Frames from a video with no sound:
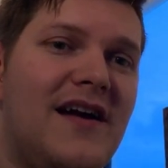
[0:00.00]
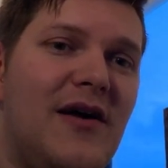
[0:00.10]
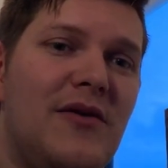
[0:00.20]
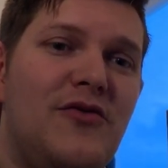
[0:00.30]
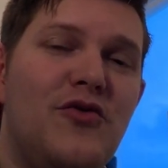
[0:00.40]
I
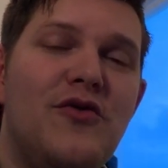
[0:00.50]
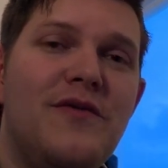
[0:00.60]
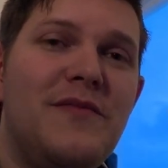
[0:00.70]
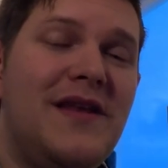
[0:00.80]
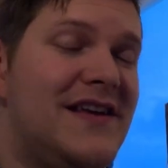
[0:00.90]
will do
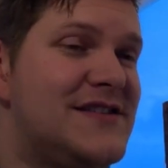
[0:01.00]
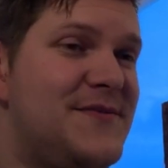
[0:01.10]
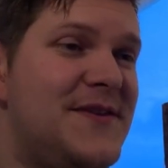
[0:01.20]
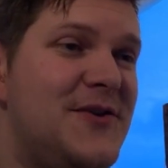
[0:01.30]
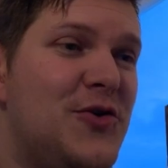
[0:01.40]
the next
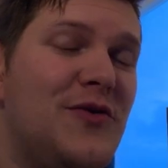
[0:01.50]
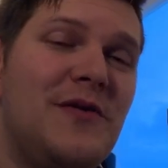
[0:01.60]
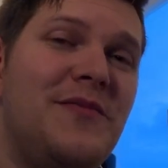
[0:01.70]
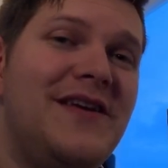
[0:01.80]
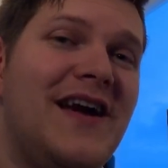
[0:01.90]
video will
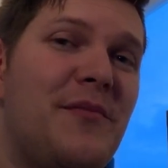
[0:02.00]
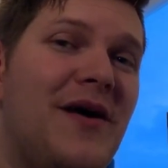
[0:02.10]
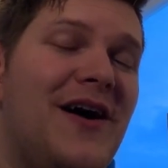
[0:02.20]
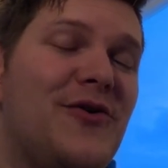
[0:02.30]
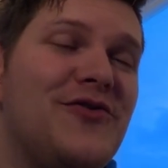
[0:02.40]
be
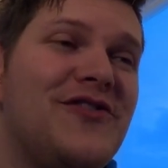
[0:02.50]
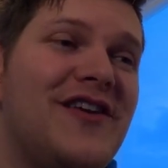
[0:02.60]
about